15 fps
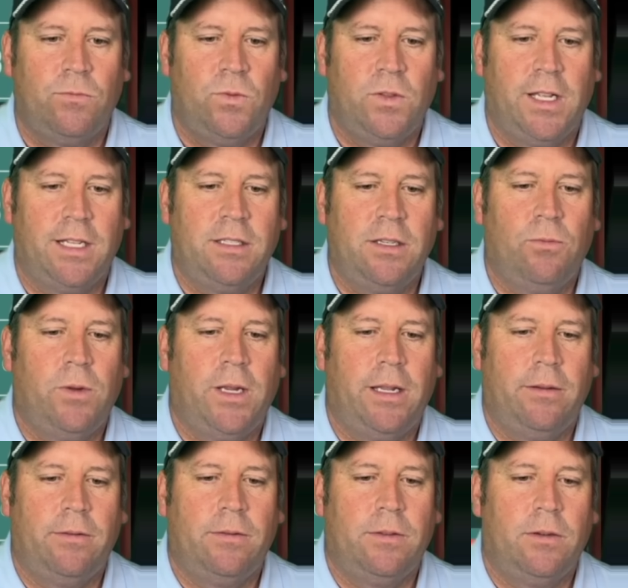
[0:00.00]
That's a
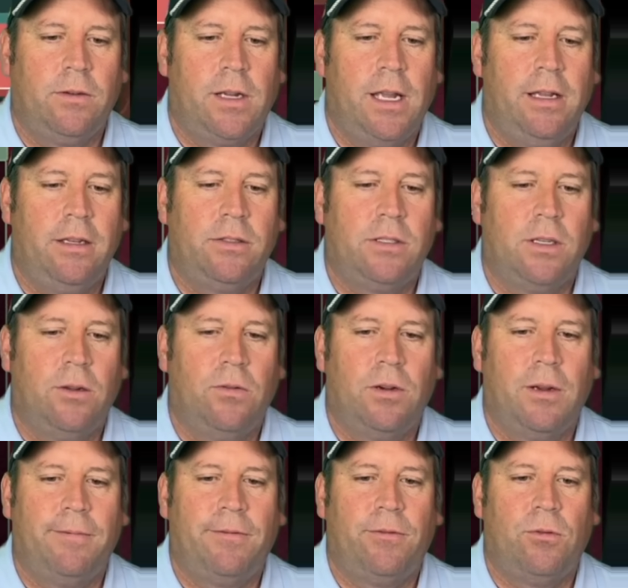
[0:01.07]
win. Okay, so we're
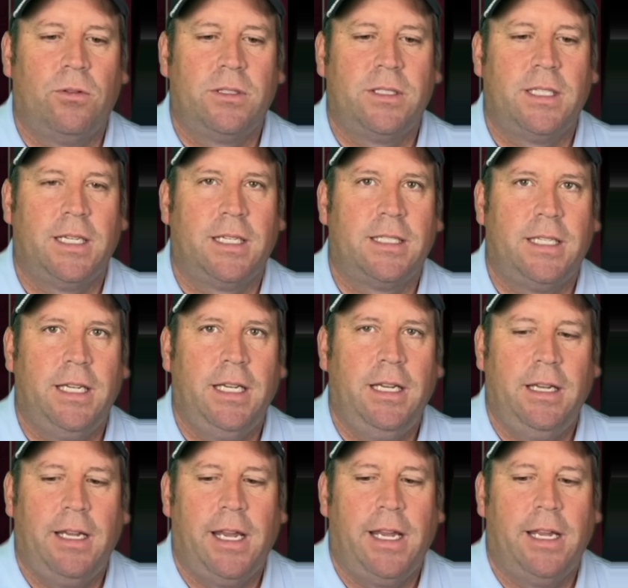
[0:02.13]
up 460,
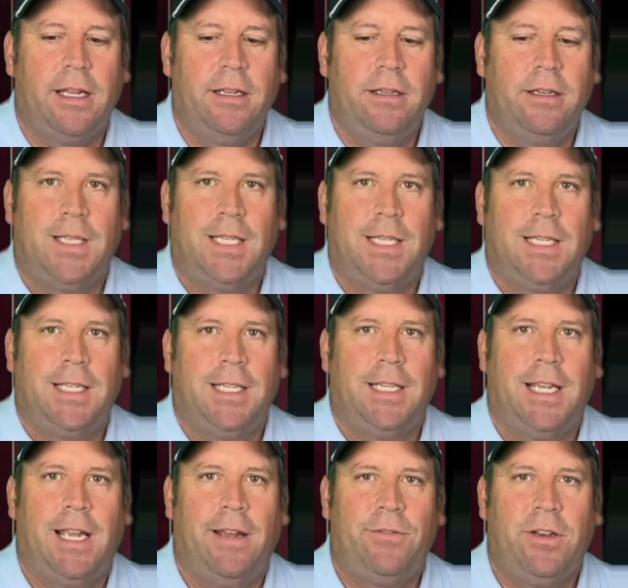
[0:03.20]
and
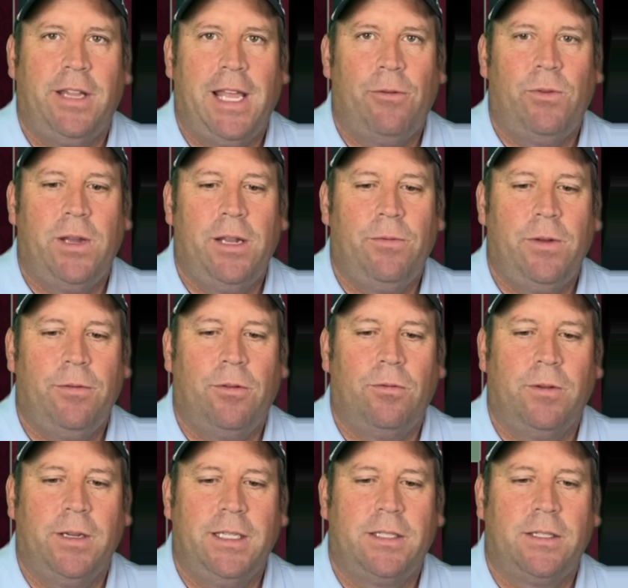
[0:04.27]
after that win, we will
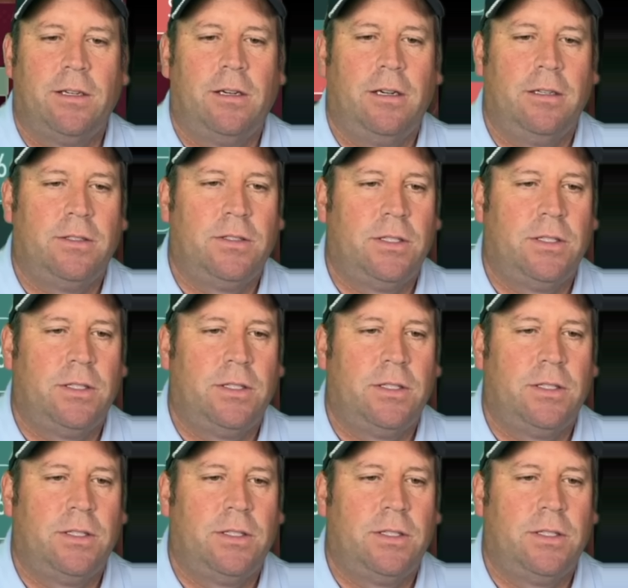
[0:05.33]
restart.